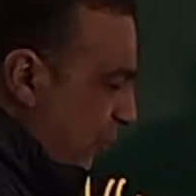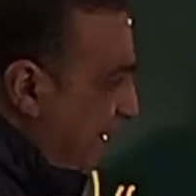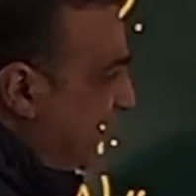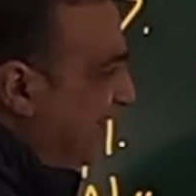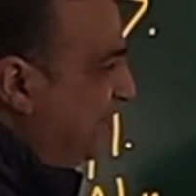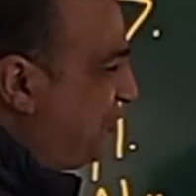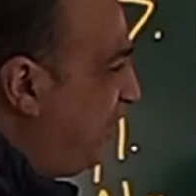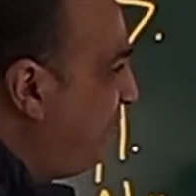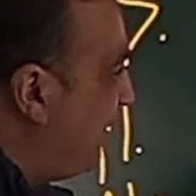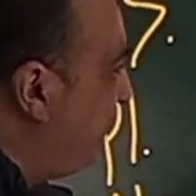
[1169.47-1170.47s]
in a
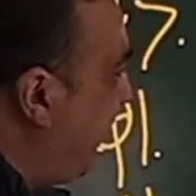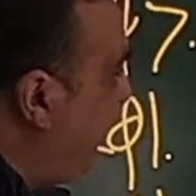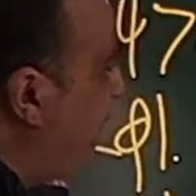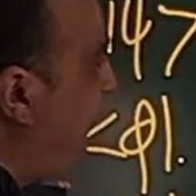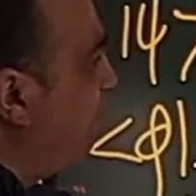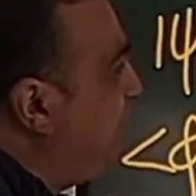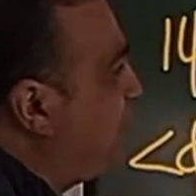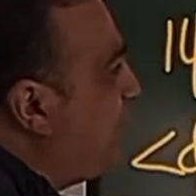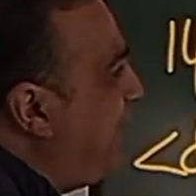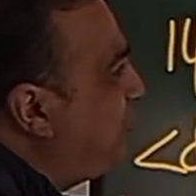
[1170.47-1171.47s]
trivial way, if we
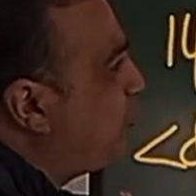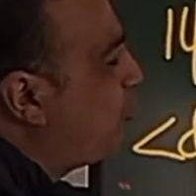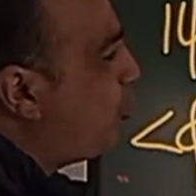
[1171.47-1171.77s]
try to